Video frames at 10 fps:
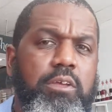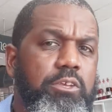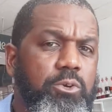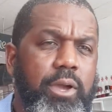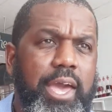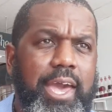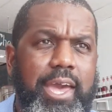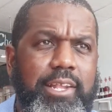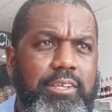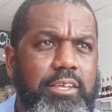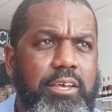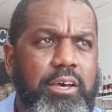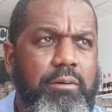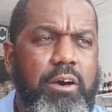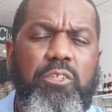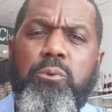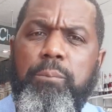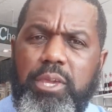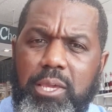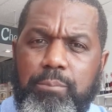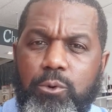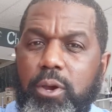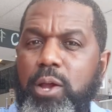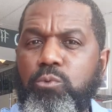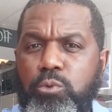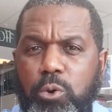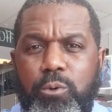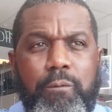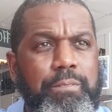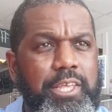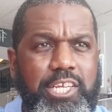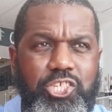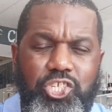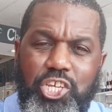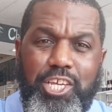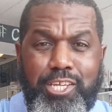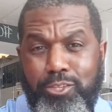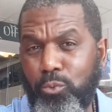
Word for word: You had uh, other people who had wrote the I Ching,